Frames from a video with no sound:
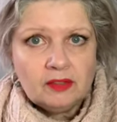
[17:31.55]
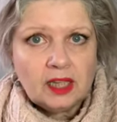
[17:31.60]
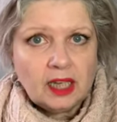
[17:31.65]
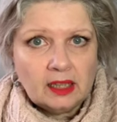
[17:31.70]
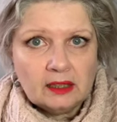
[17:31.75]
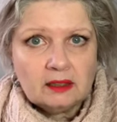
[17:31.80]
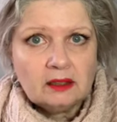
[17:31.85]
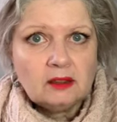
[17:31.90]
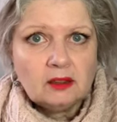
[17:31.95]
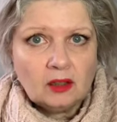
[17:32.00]

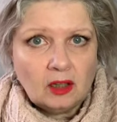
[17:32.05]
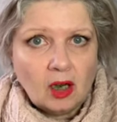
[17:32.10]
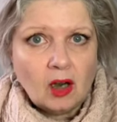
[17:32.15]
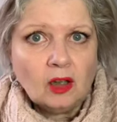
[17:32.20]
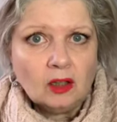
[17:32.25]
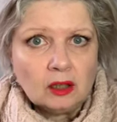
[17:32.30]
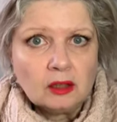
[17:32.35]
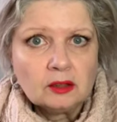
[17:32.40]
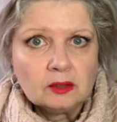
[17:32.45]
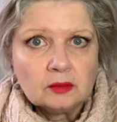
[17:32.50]
cast on.
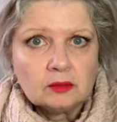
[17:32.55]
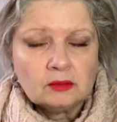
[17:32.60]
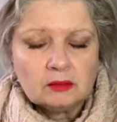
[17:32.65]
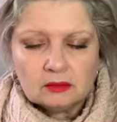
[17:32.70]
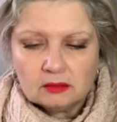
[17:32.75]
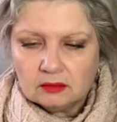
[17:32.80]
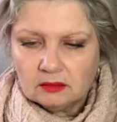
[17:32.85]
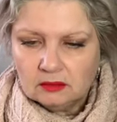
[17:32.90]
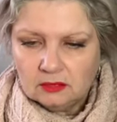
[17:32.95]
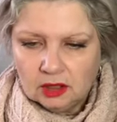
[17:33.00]

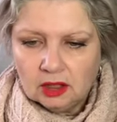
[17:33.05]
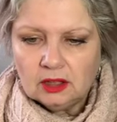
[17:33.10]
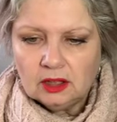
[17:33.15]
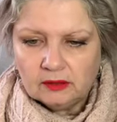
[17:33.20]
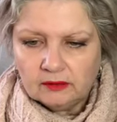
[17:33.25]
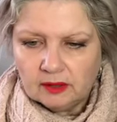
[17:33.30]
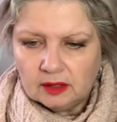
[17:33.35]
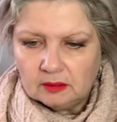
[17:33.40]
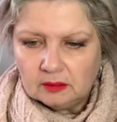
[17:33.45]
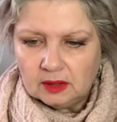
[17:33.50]
None
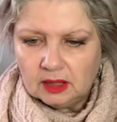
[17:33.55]
of them.